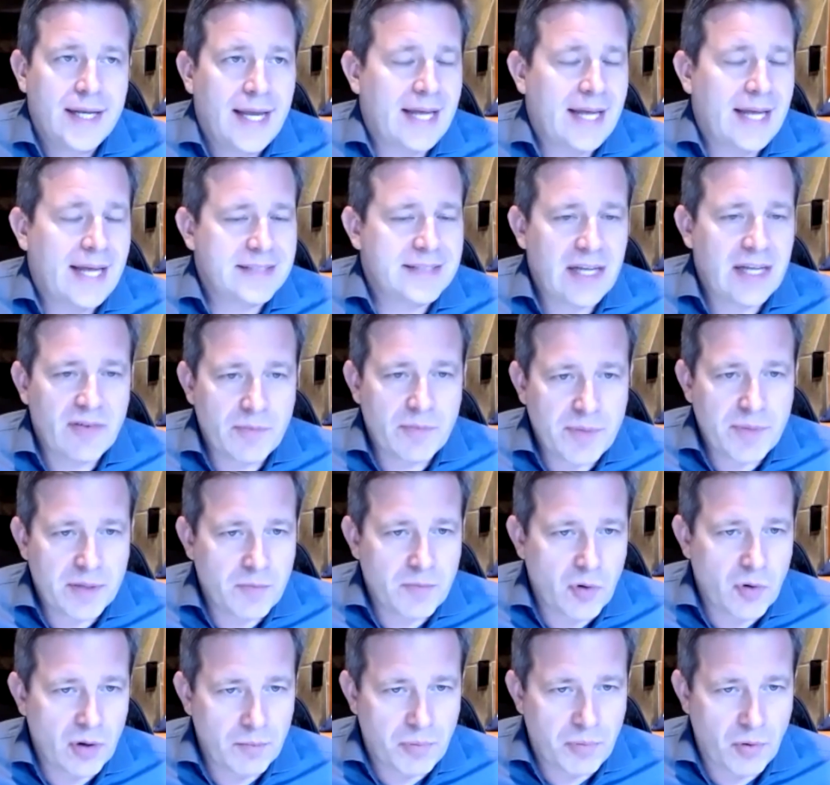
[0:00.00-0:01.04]
has never been
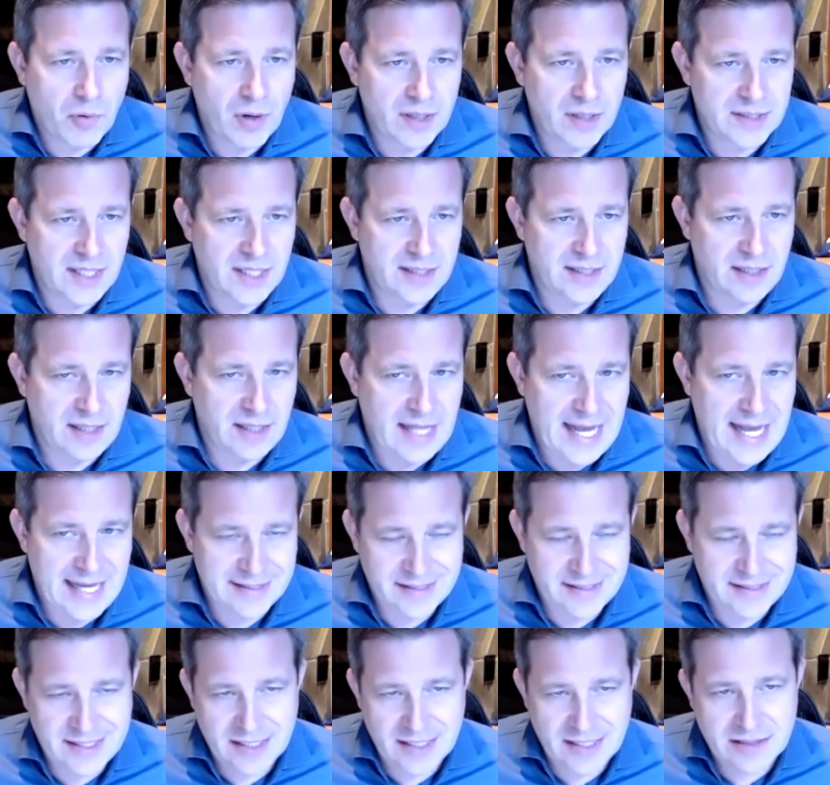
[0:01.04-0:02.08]
more important than the
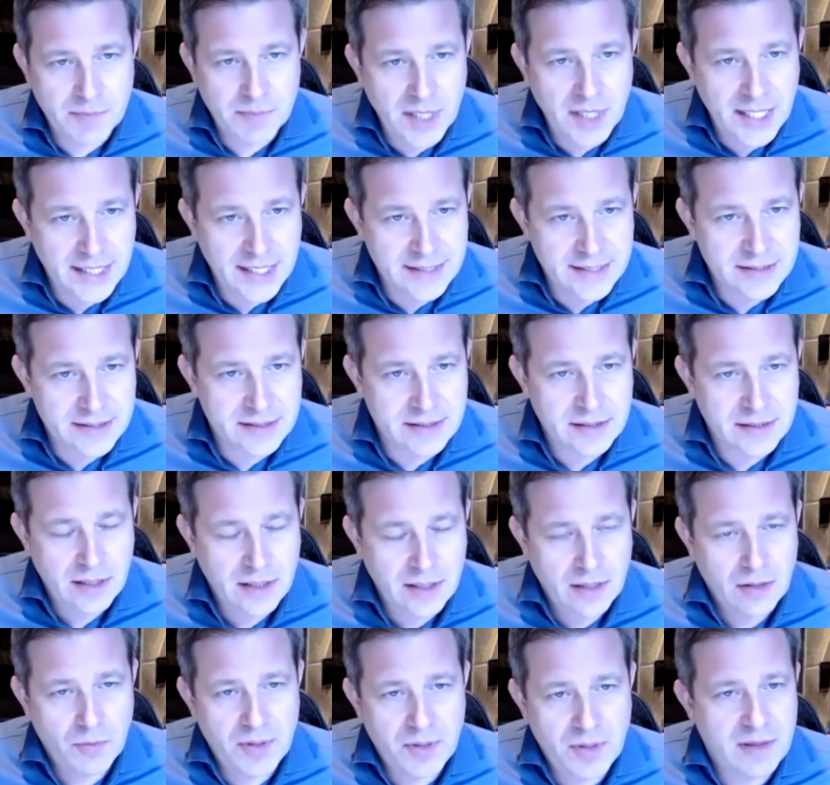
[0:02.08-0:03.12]
last six months
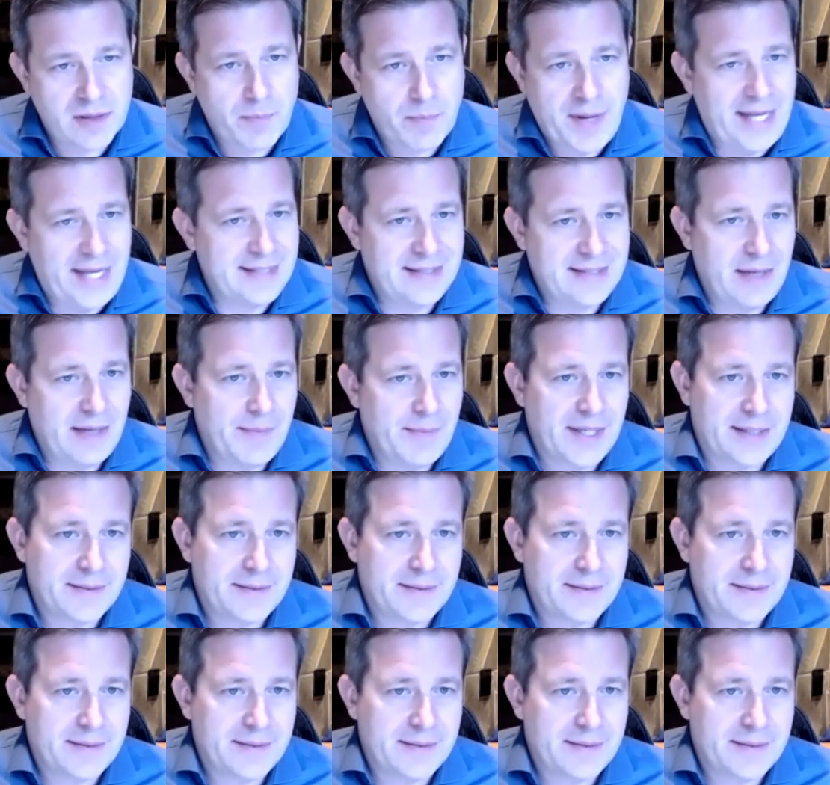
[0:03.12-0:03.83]
with the pandemic.